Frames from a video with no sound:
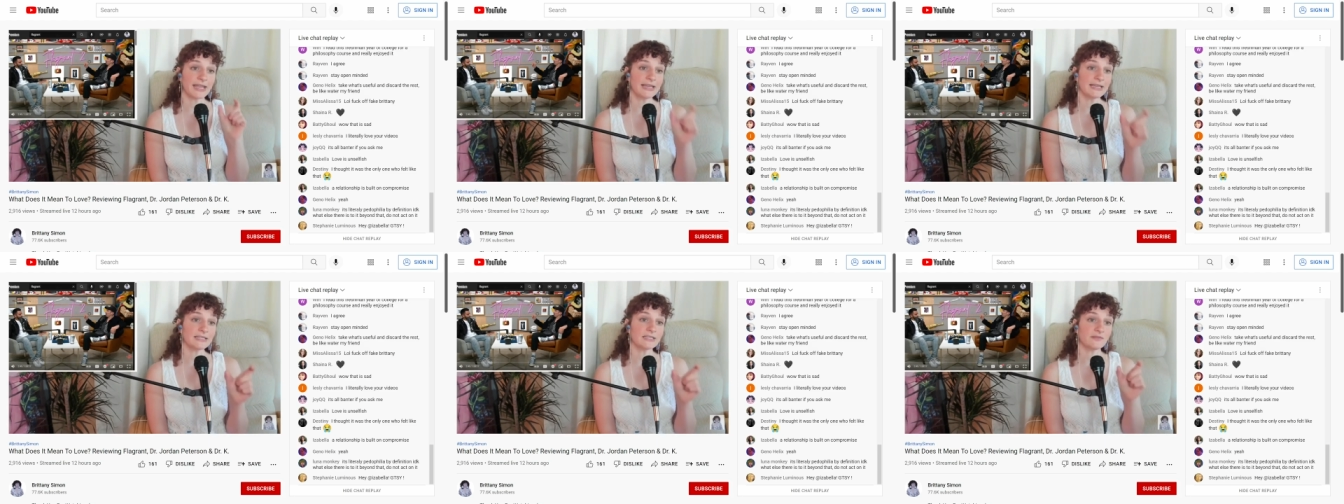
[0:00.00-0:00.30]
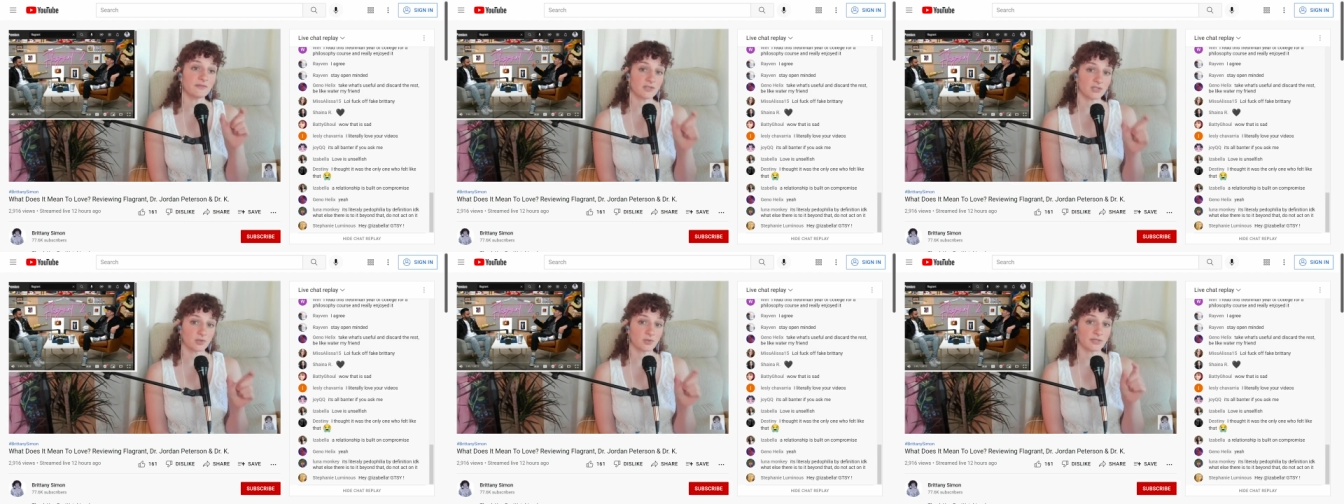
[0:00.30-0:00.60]

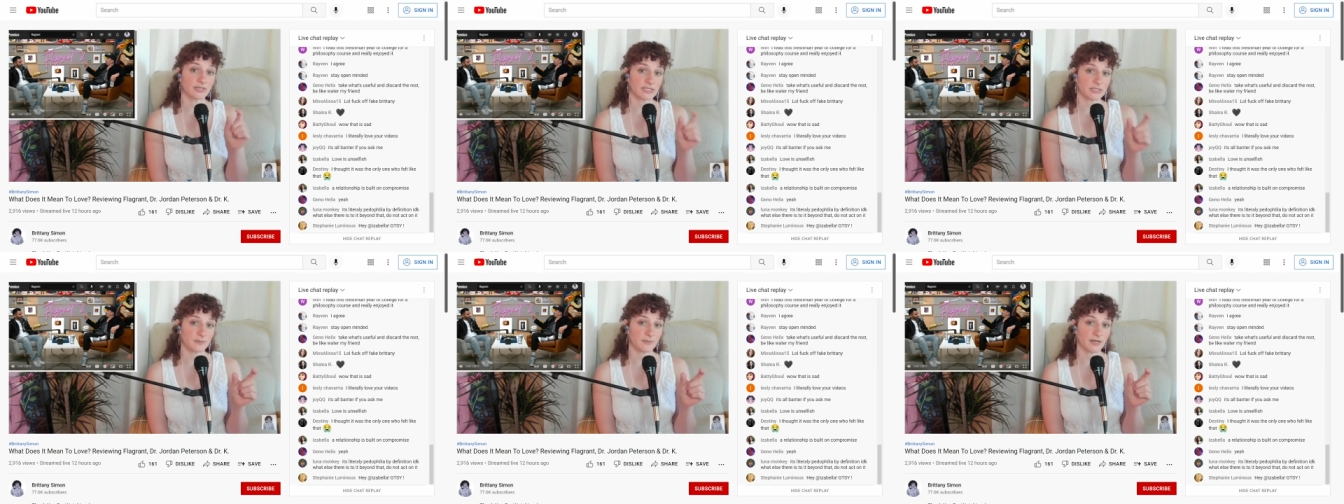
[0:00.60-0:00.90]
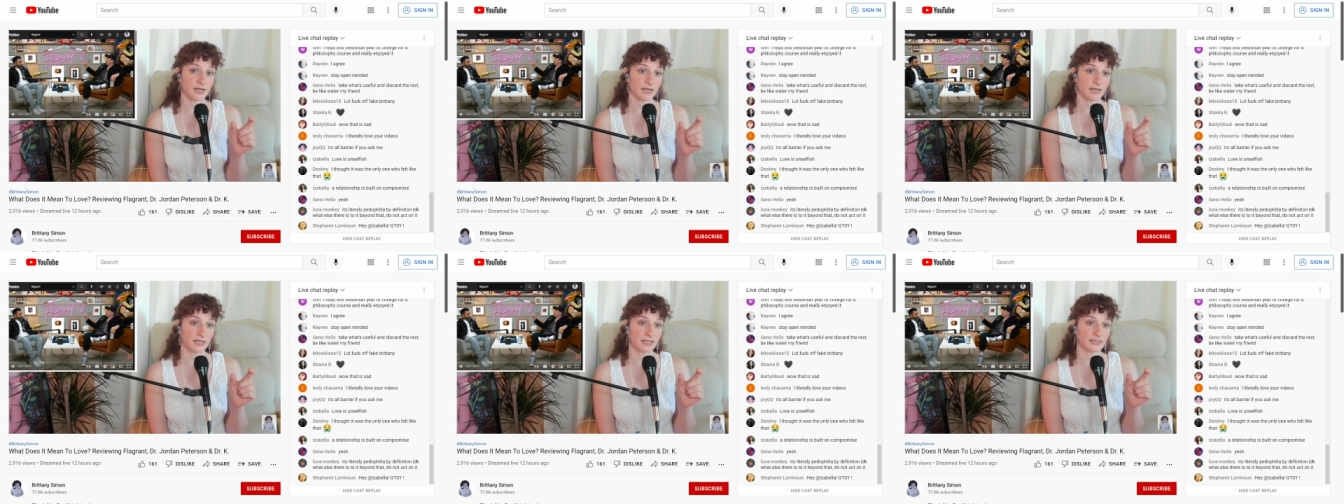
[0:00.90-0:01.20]
individual
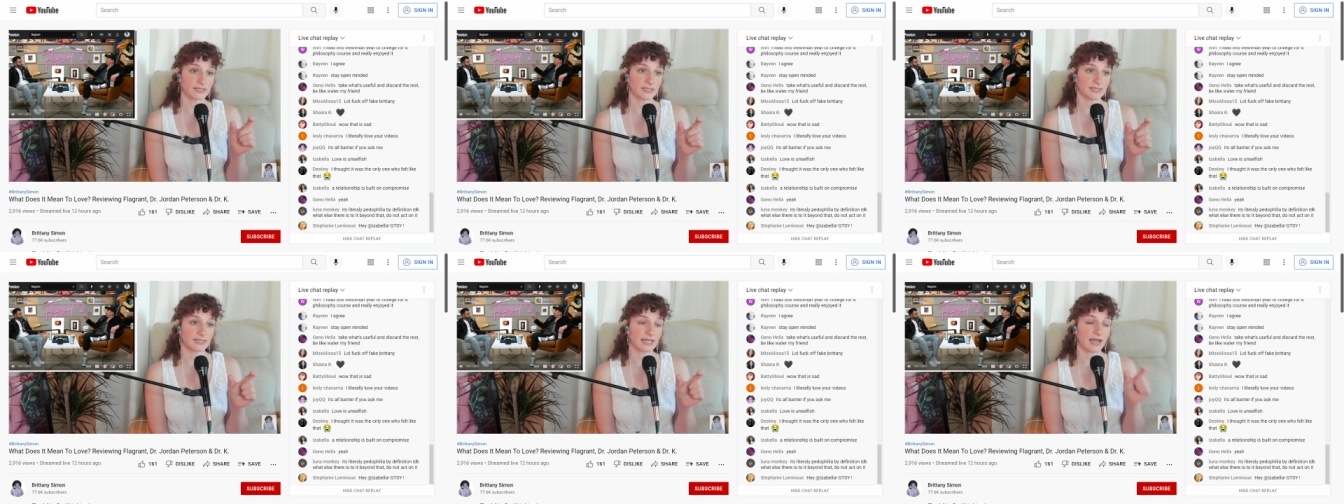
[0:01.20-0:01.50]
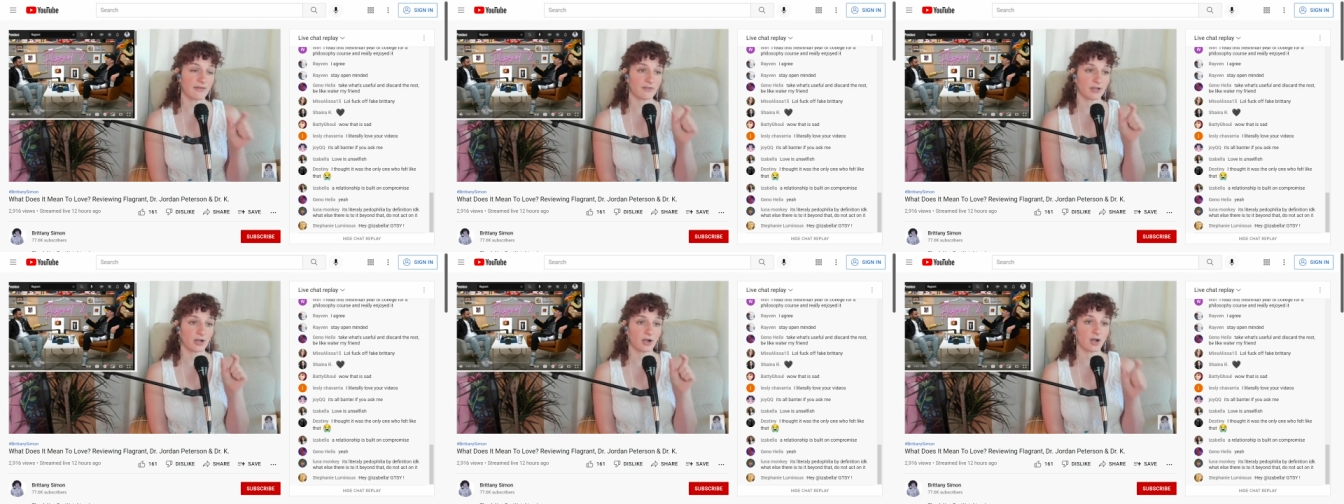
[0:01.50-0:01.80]
experience is
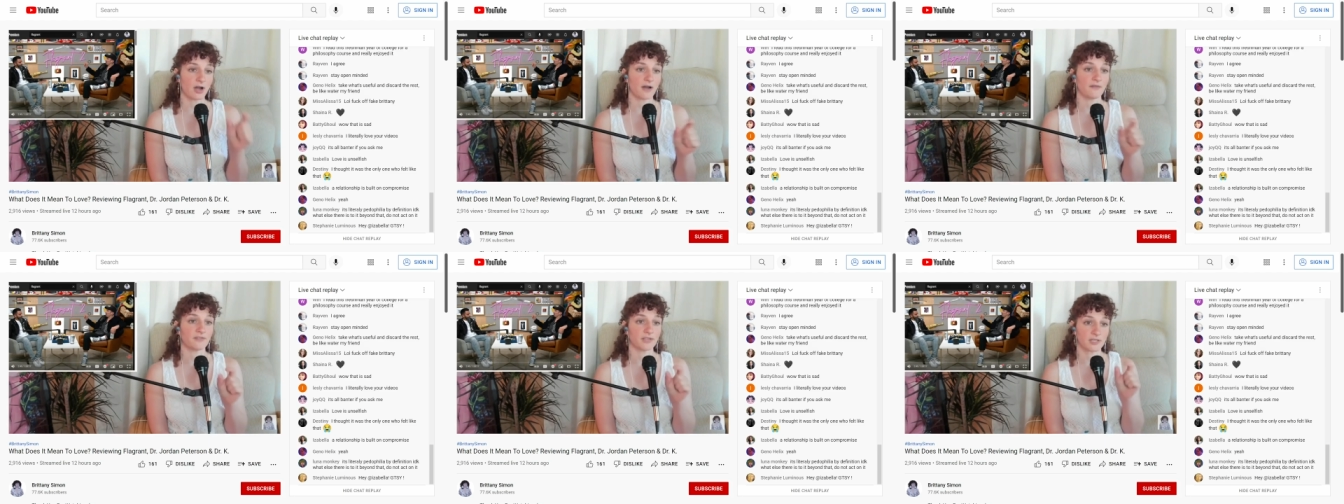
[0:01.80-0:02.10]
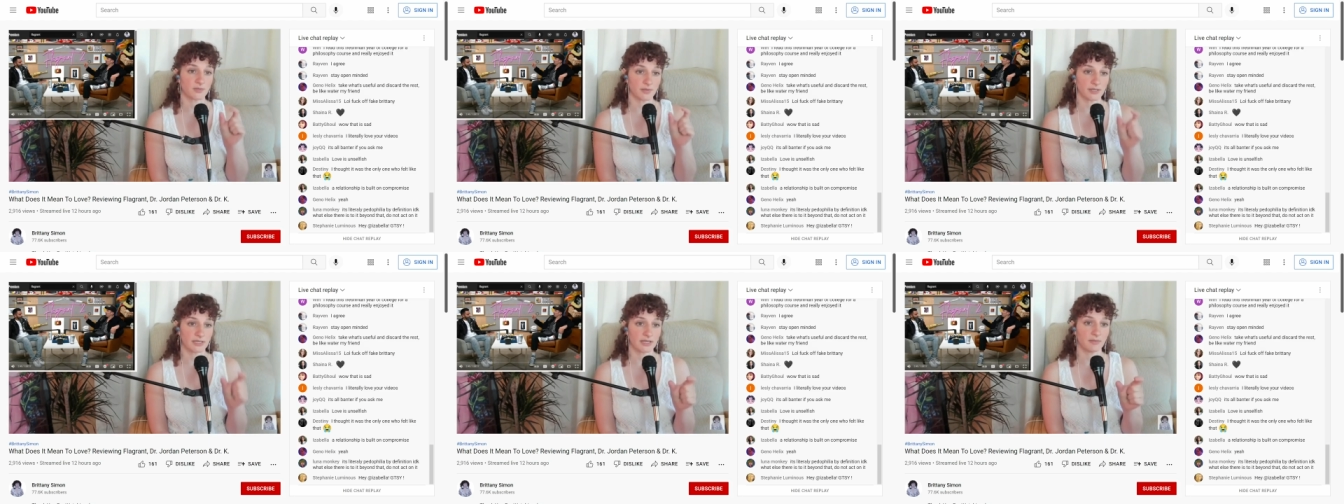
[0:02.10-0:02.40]
having a
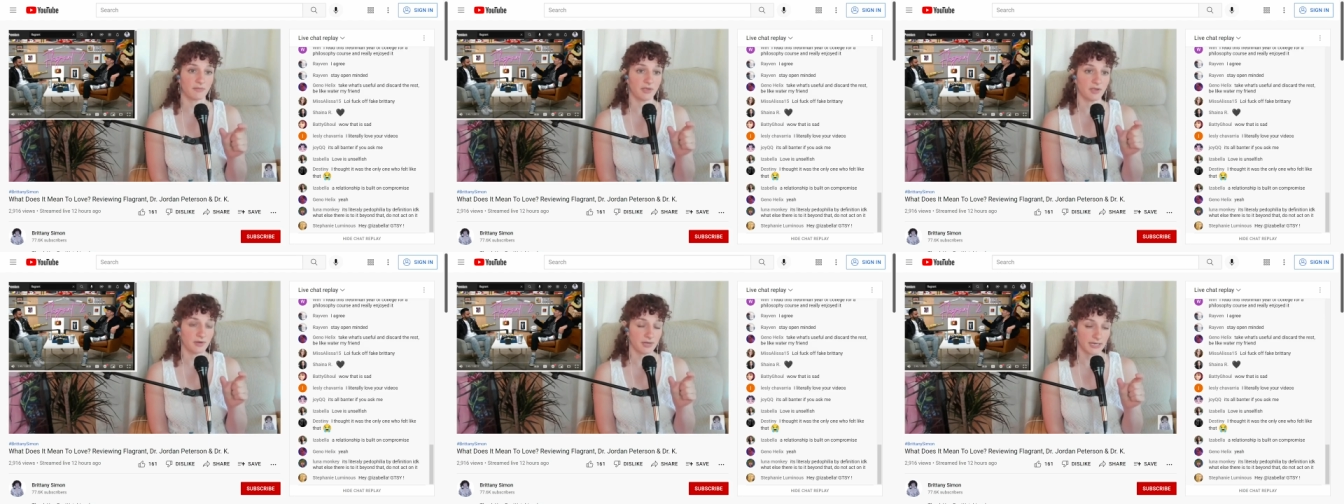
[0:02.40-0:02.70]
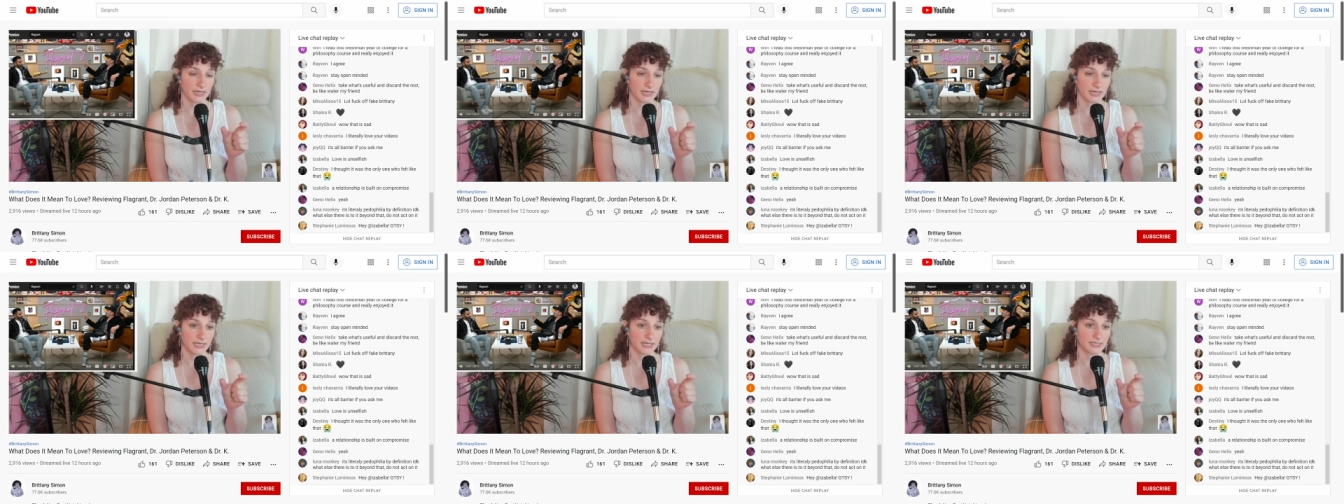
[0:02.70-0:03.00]
conflict with the
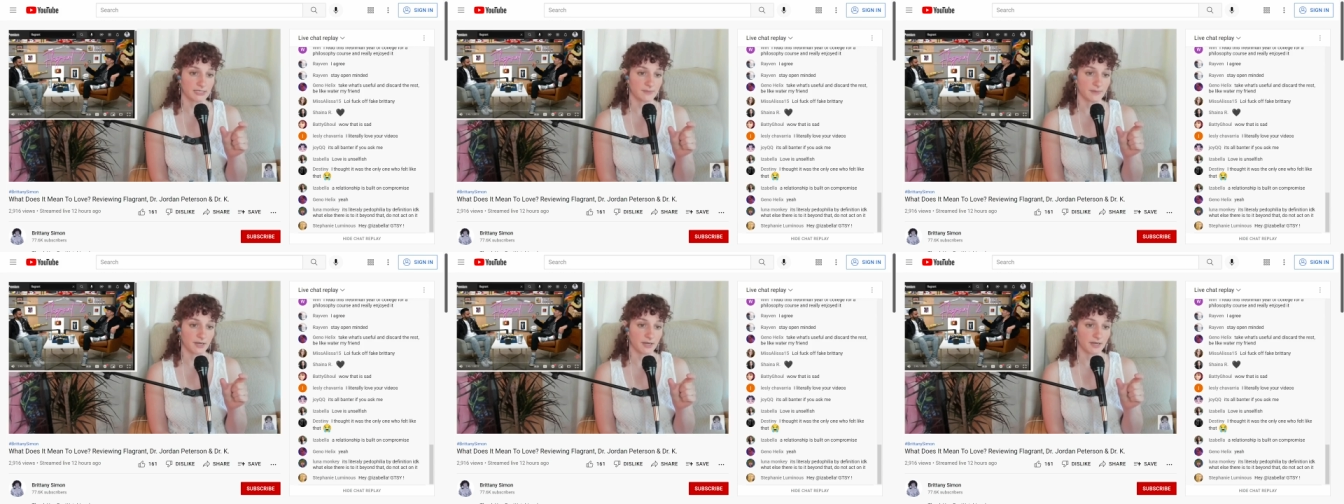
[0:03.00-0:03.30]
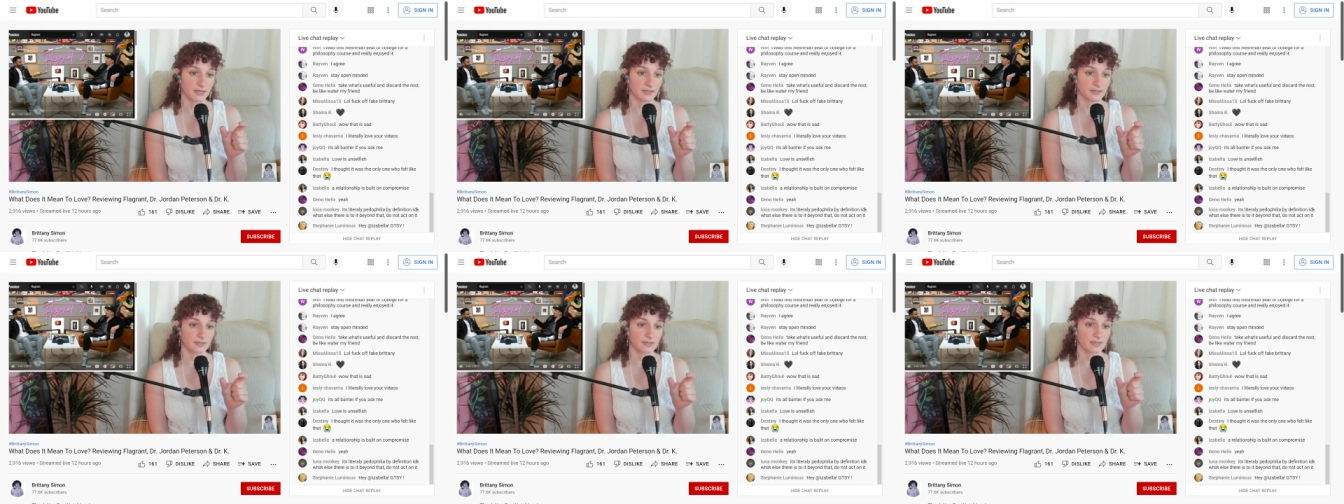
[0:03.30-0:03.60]
community
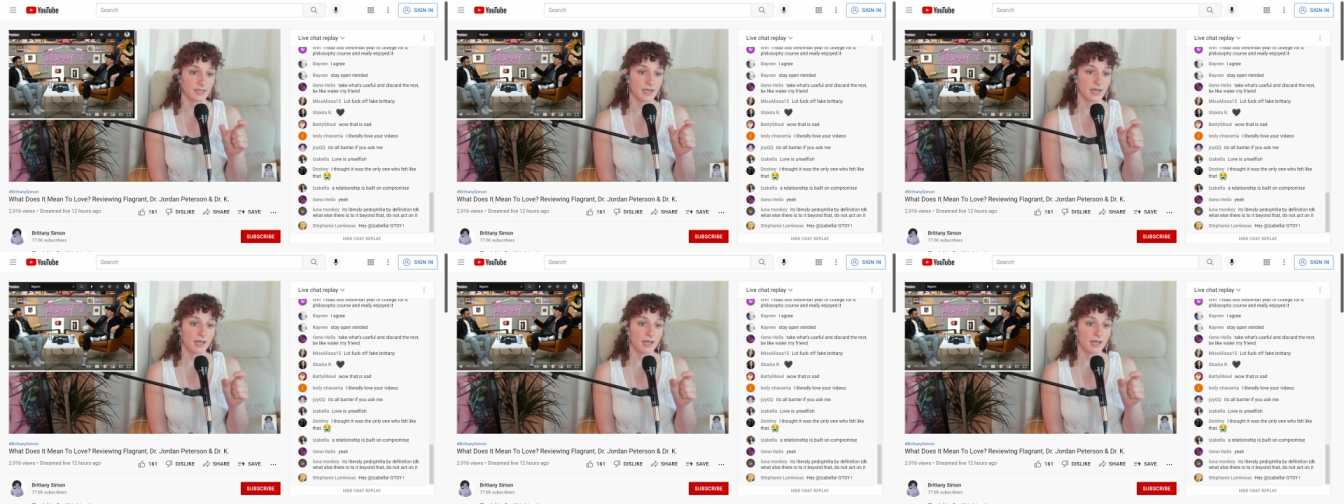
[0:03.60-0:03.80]
experience